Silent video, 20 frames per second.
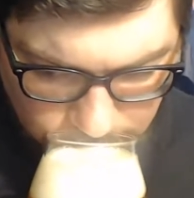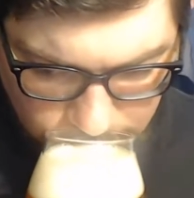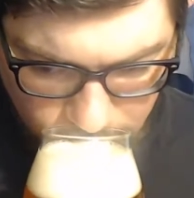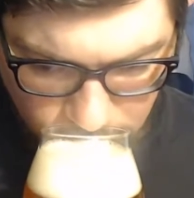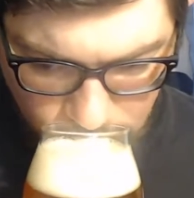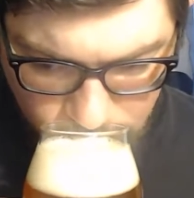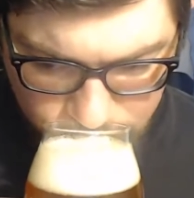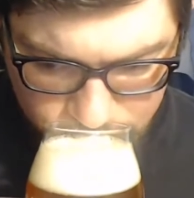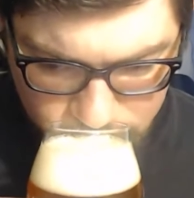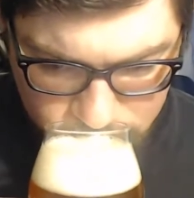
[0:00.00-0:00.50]

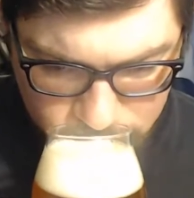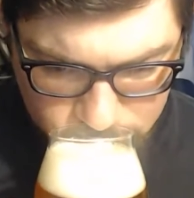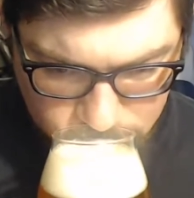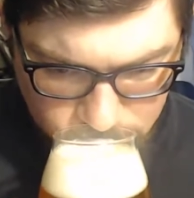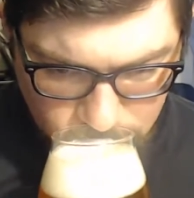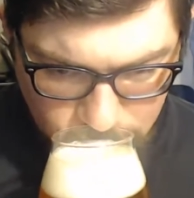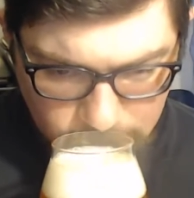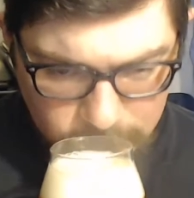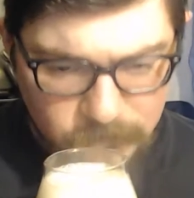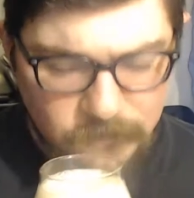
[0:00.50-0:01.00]
Ale
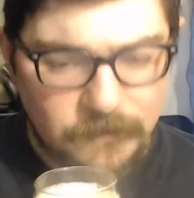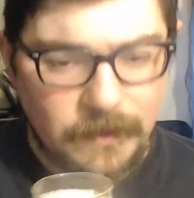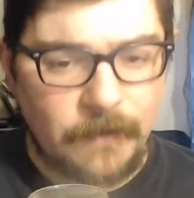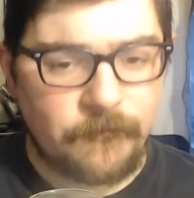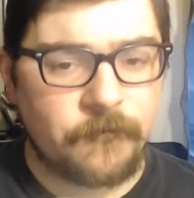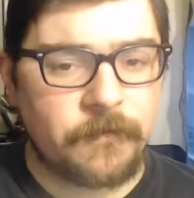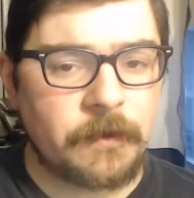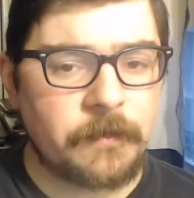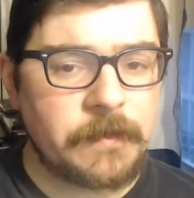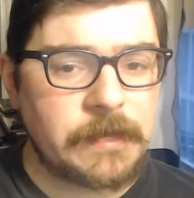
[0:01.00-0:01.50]
is
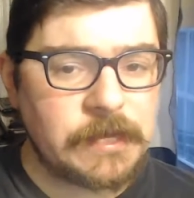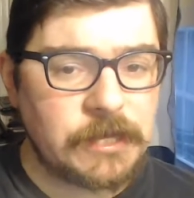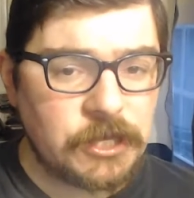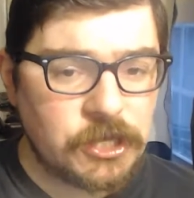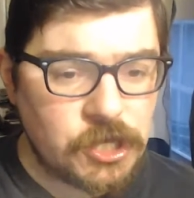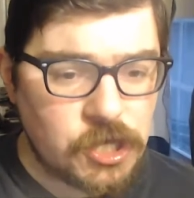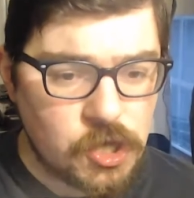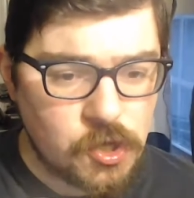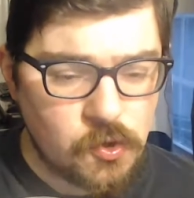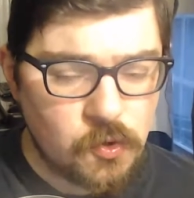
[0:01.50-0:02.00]
definitely
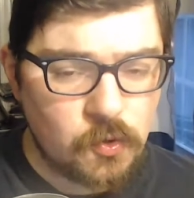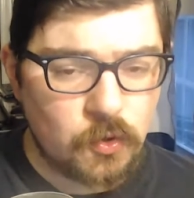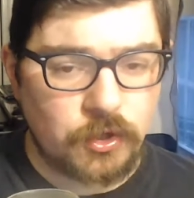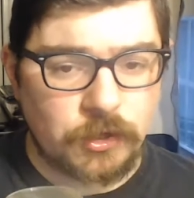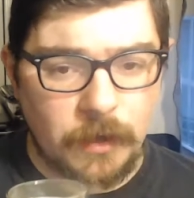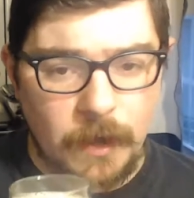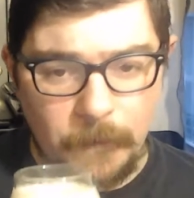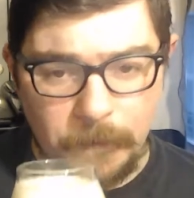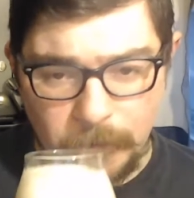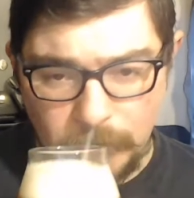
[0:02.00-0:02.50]

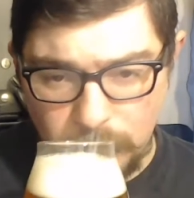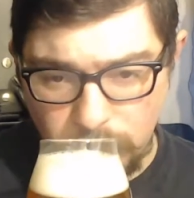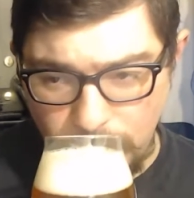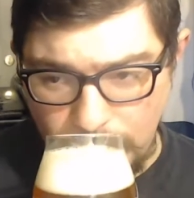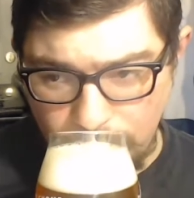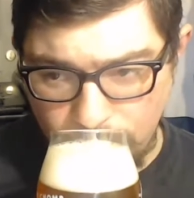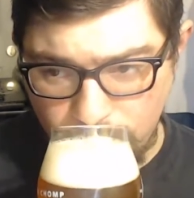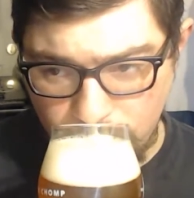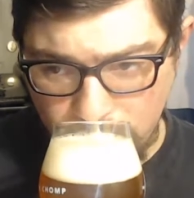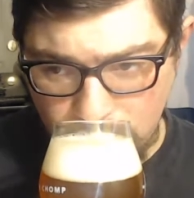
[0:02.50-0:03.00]
huge on the
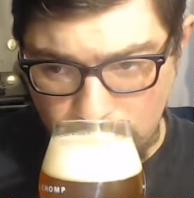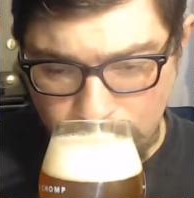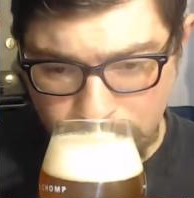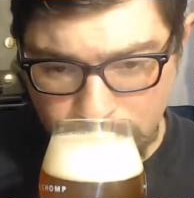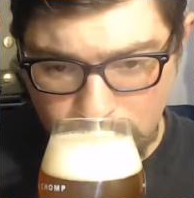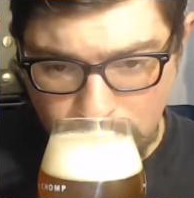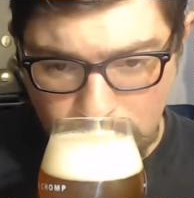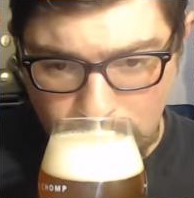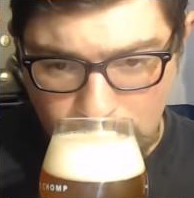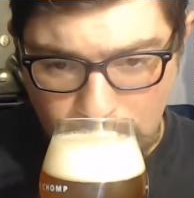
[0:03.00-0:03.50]
grapefruit
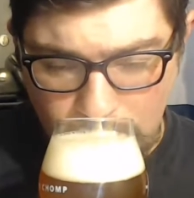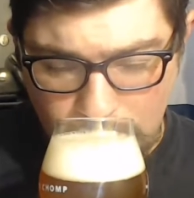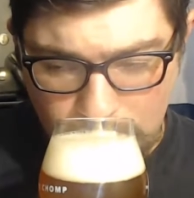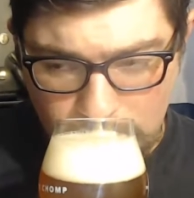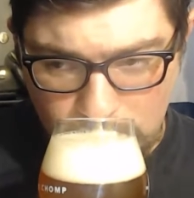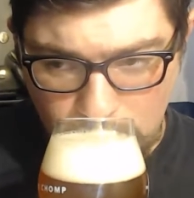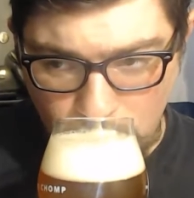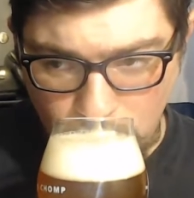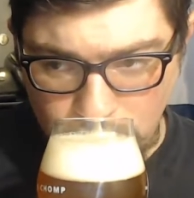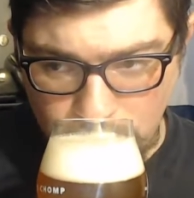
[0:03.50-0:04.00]
and
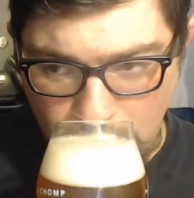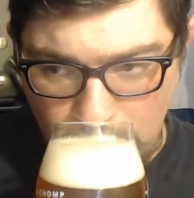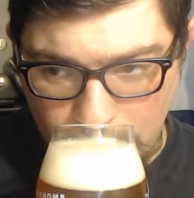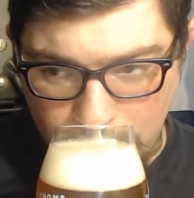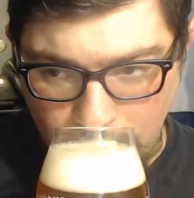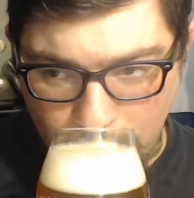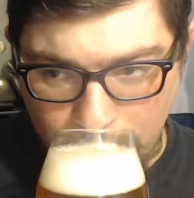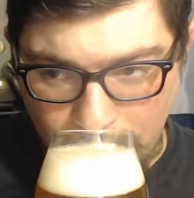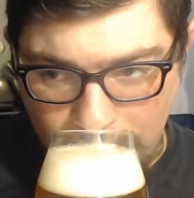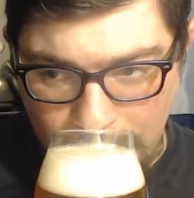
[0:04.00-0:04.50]
huge on
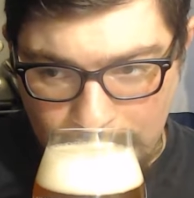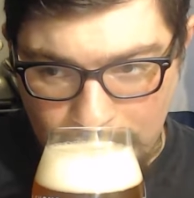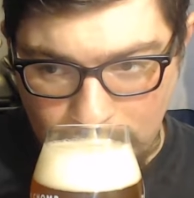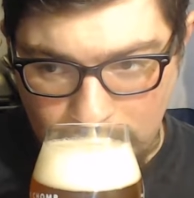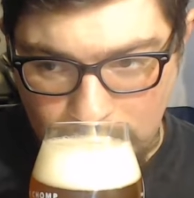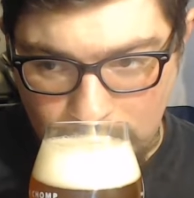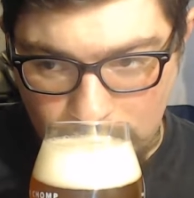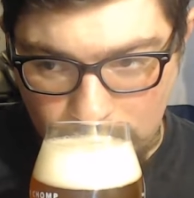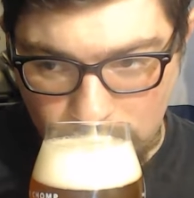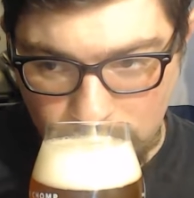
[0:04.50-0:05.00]
the
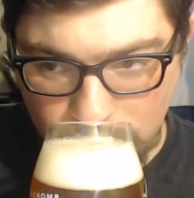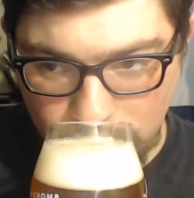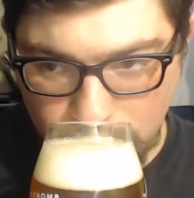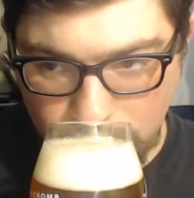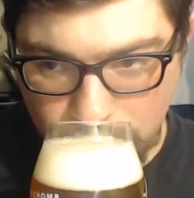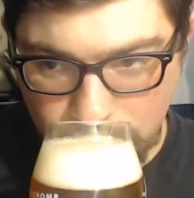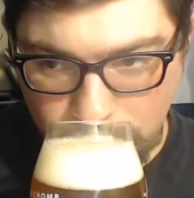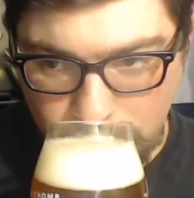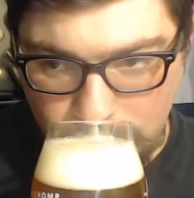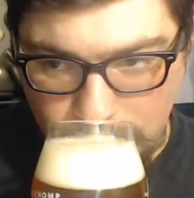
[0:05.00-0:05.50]
pininess,
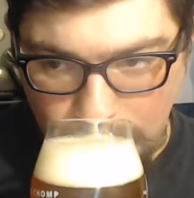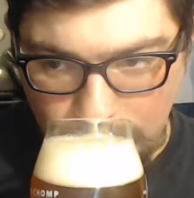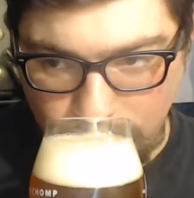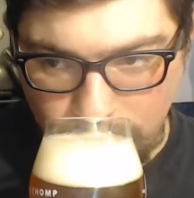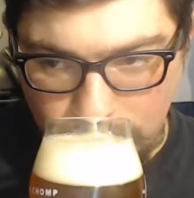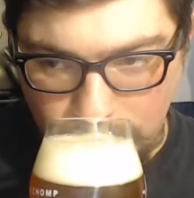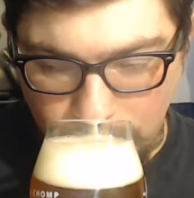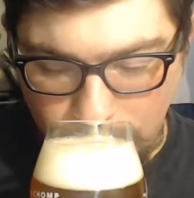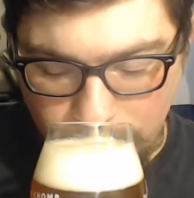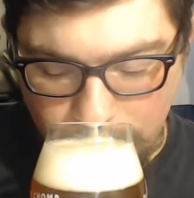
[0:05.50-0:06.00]

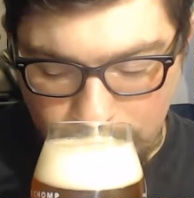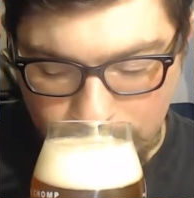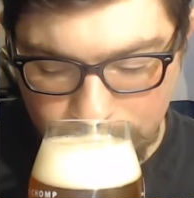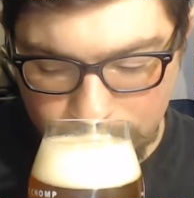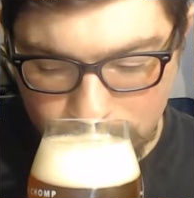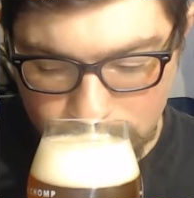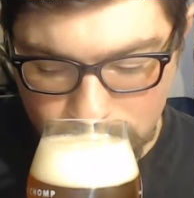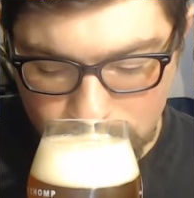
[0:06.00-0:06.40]
definitely.